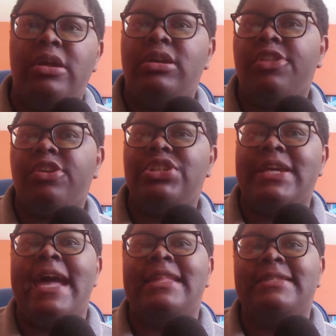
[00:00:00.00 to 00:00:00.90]
another
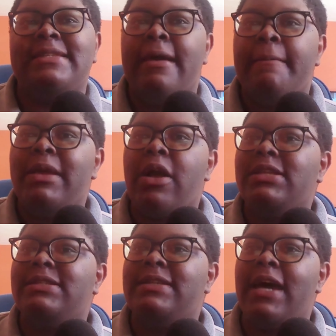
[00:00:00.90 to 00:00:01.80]
chance
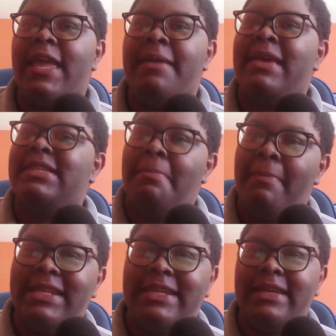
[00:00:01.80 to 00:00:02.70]
because time is
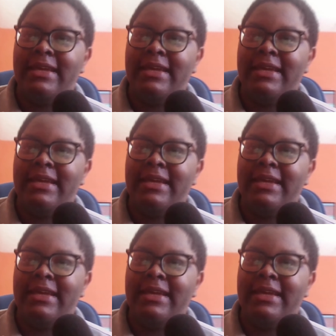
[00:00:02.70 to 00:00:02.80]
money.